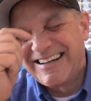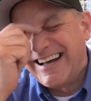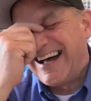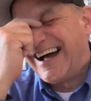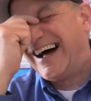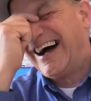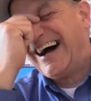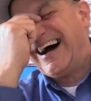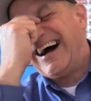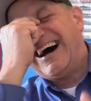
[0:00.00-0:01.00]

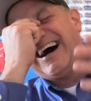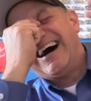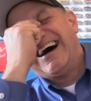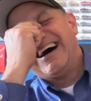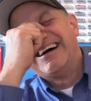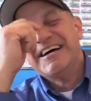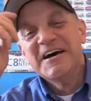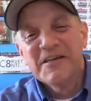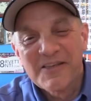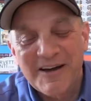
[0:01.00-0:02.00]

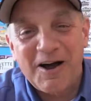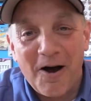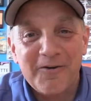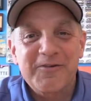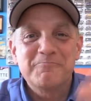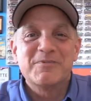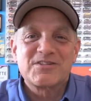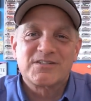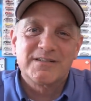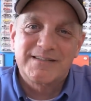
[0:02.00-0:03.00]
that
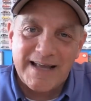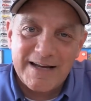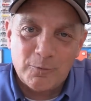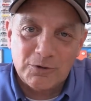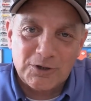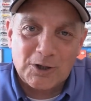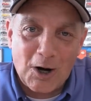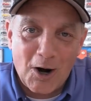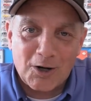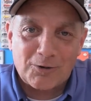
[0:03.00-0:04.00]
missed a date with the
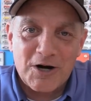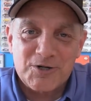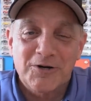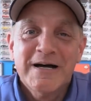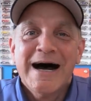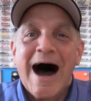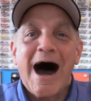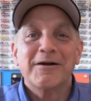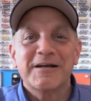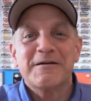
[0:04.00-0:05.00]
car crusher,
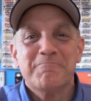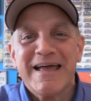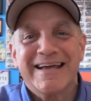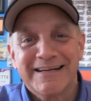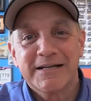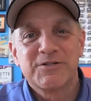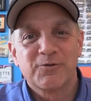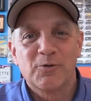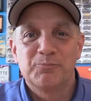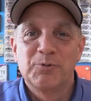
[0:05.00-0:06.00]
how did it make it into
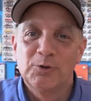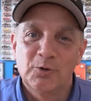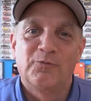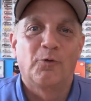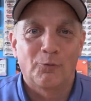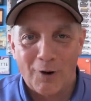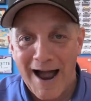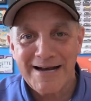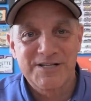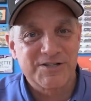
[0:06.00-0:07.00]
the beautiful
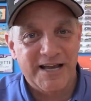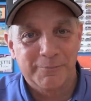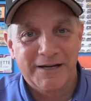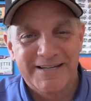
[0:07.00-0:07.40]
ride segment?